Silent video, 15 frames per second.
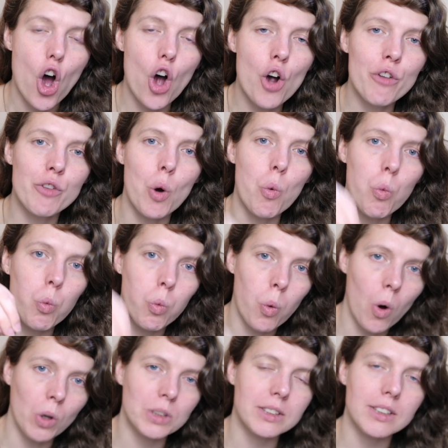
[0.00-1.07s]
over
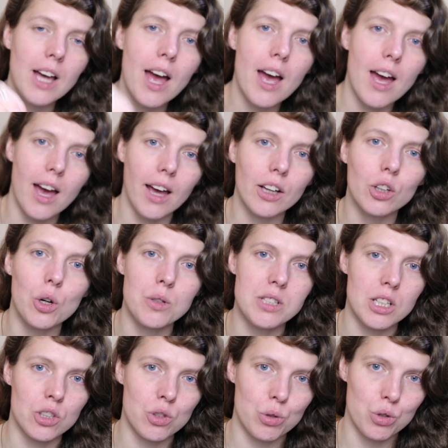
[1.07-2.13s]
what the heck goes
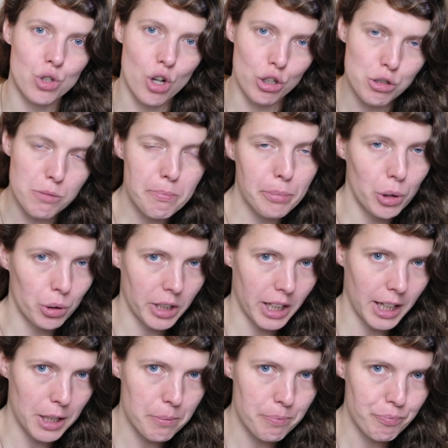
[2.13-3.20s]
in your child's
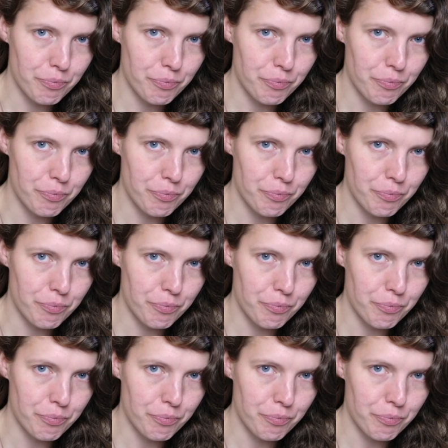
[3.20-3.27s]
body